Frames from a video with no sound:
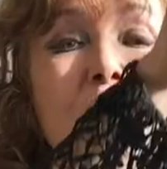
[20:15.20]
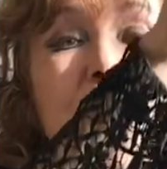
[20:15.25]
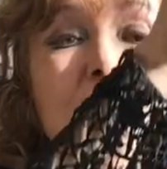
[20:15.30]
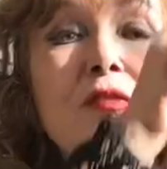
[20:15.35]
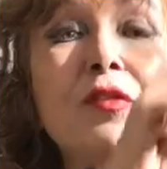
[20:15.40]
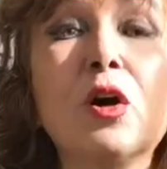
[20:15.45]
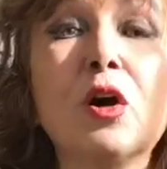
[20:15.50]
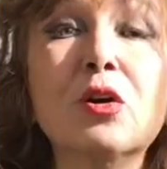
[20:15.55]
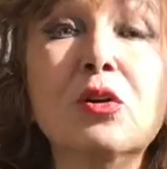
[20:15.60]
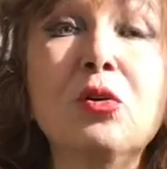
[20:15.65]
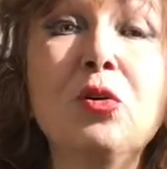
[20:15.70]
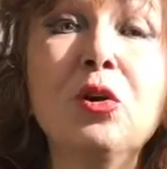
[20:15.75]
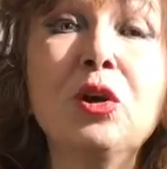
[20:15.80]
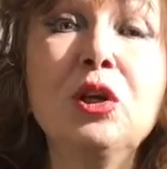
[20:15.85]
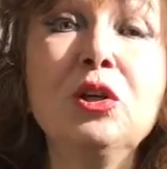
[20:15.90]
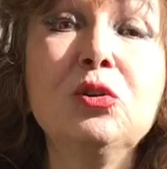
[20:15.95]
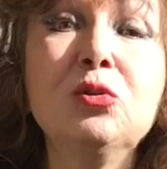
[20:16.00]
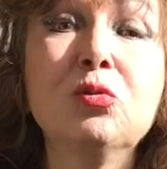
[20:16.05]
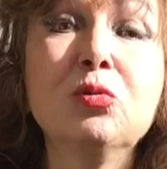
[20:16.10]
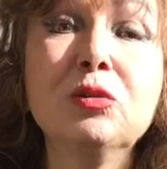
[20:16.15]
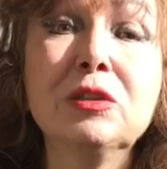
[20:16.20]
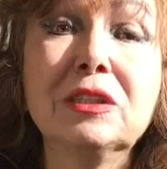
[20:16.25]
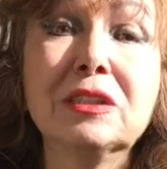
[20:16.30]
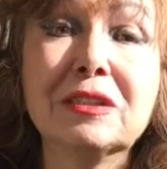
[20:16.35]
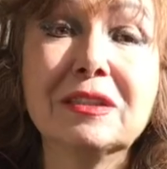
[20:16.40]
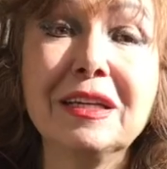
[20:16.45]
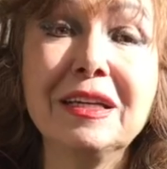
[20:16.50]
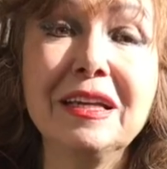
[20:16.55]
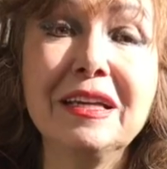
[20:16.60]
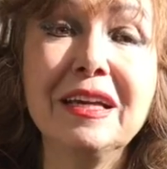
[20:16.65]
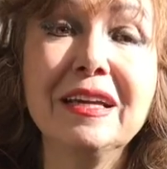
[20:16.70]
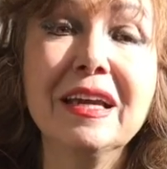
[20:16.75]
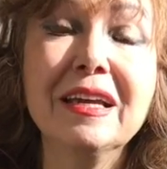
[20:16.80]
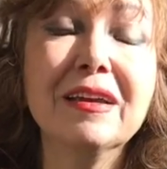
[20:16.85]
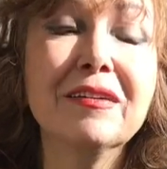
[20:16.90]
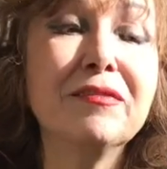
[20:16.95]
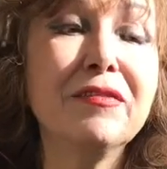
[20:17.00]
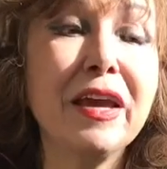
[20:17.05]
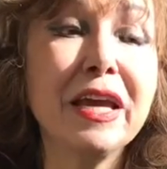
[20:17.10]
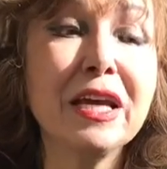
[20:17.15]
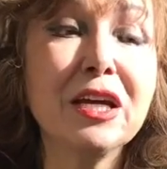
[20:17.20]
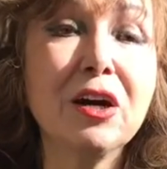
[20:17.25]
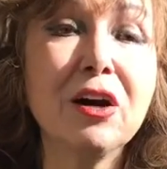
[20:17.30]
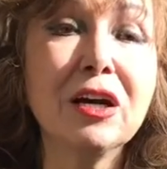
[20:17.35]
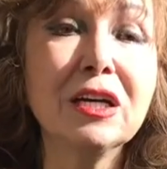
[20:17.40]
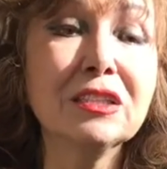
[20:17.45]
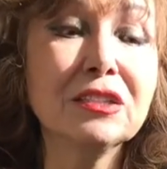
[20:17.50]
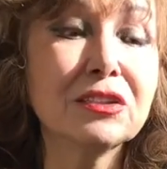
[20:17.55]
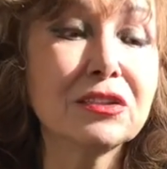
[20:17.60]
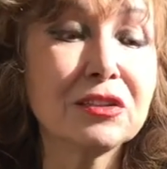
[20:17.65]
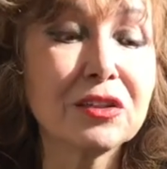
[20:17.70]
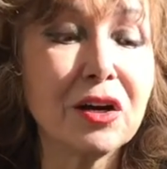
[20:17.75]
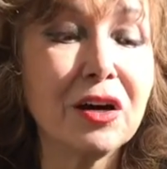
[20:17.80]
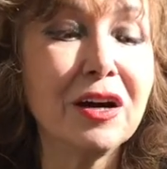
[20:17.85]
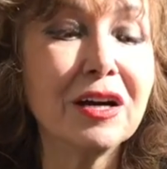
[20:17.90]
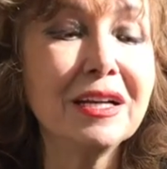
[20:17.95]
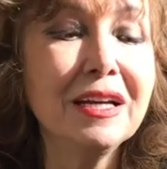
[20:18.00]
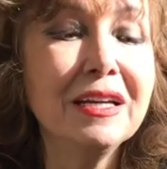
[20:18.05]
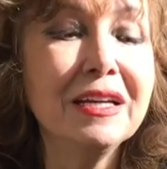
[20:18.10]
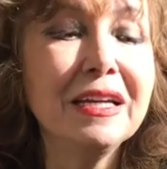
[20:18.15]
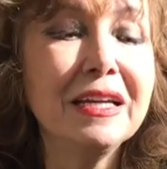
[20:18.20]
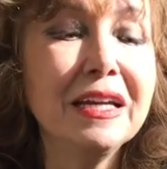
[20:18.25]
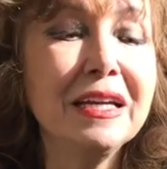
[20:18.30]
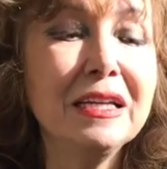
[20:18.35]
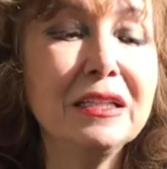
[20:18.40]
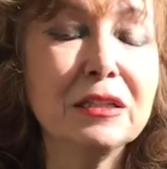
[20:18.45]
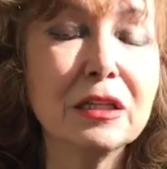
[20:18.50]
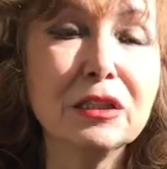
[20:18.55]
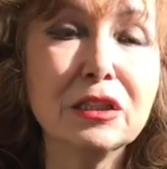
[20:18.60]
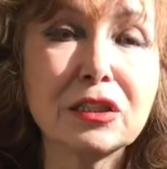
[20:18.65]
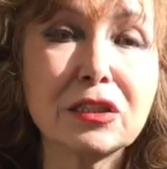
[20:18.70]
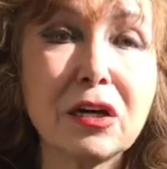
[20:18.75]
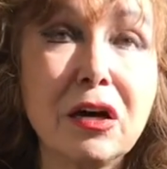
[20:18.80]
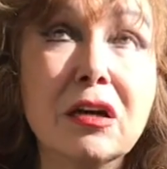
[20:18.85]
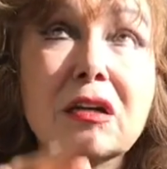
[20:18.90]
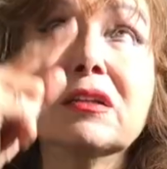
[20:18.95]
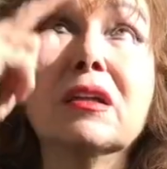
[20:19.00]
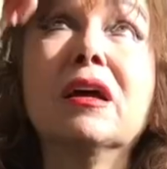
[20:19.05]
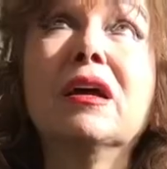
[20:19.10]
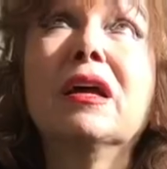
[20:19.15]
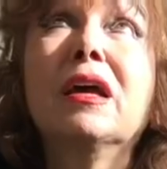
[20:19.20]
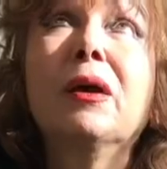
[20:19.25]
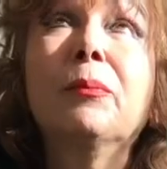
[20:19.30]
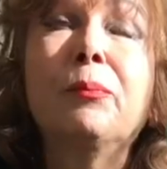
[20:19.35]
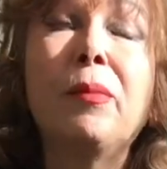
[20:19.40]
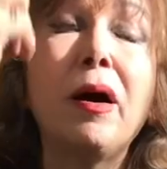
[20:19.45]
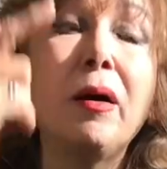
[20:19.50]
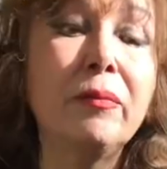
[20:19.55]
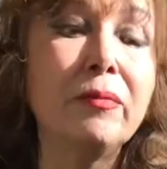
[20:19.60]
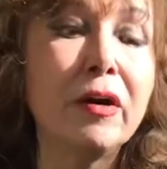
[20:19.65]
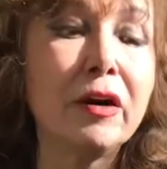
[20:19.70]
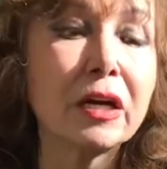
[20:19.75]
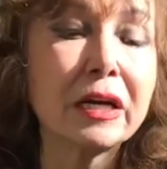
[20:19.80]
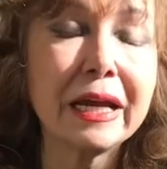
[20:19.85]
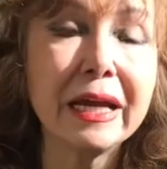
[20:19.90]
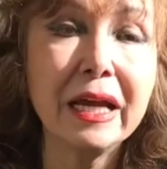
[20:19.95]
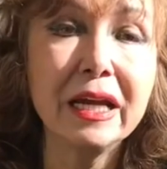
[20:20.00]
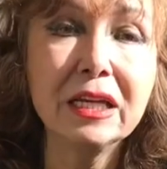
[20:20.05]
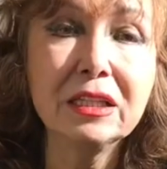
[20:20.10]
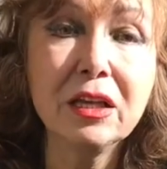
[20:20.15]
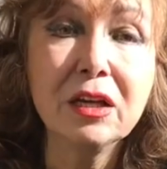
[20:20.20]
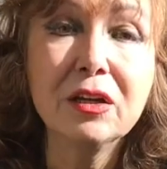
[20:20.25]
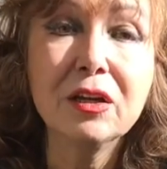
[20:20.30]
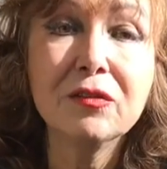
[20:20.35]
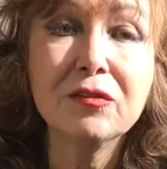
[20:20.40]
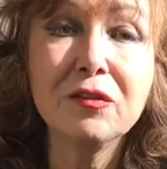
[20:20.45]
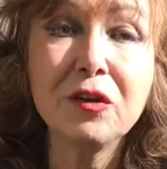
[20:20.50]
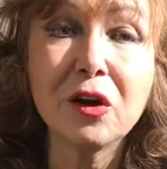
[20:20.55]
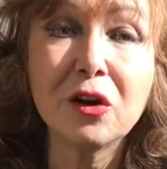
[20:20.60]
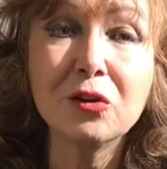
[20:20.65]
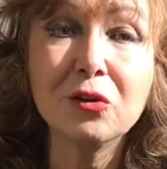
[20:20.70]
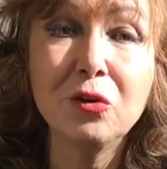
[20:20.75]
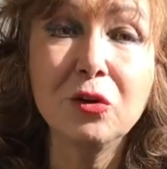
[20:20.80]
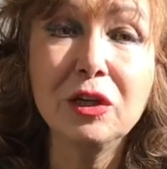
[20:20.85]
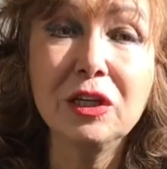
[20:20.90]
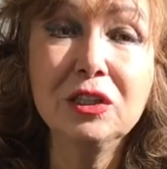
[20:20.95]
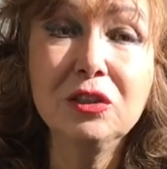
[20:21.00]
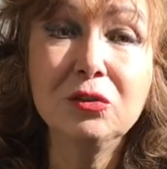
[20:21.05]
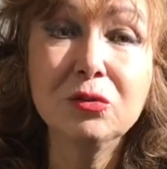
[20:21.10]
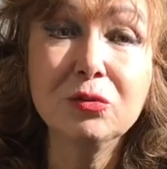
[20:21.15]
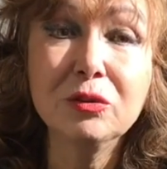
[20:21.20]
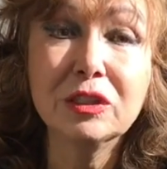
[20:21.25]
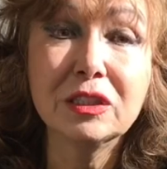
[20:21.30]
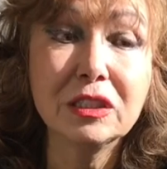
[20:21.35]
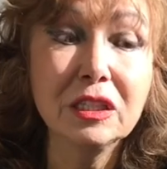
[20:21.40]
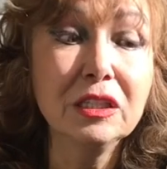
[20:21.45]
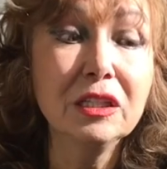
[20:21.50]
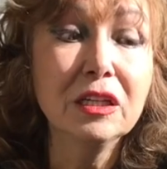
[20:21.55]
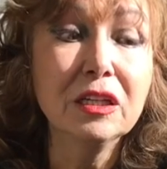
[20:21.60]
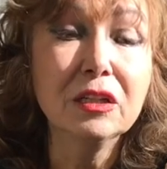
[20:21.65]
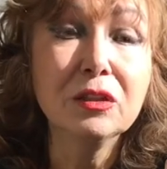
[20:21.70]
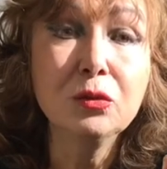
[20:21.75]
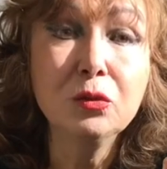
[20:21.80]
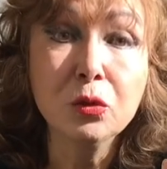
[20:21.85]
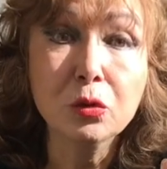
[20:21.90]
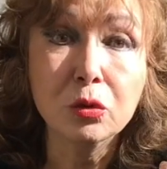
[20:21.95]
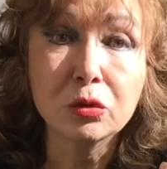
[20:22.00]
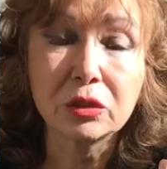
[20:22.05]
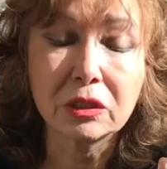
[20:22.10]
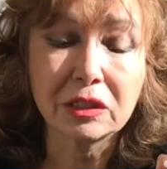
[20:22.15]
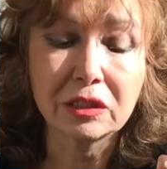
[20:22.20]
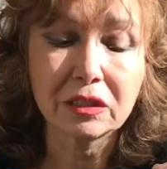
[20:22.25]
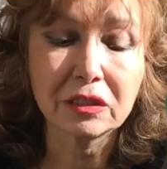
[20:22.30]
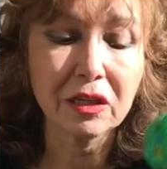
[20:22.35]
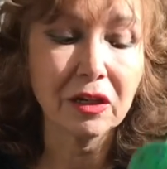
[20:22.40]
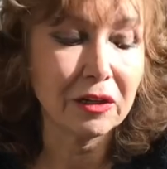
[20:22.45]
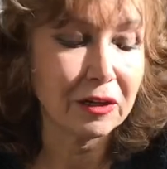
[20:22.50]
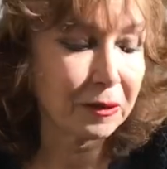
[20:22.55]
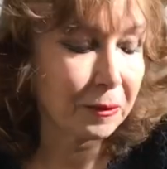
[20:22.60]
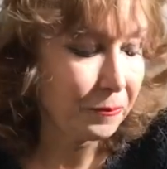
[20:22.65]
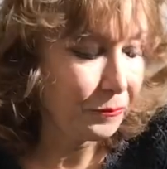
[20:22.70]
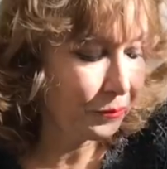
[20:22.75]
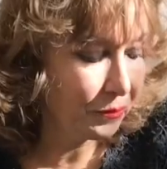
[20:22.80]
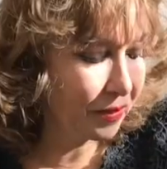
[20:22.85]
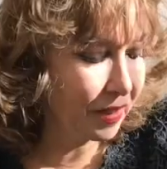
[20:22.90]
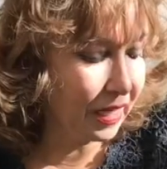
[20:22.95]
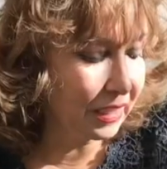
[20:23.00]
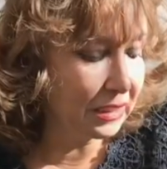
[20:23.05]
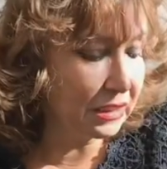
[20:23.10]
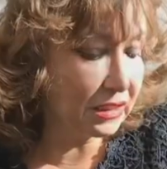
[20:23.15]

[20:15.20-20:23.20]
we are going to see Vega star. In the south, above our head, we are going to see North Star. That is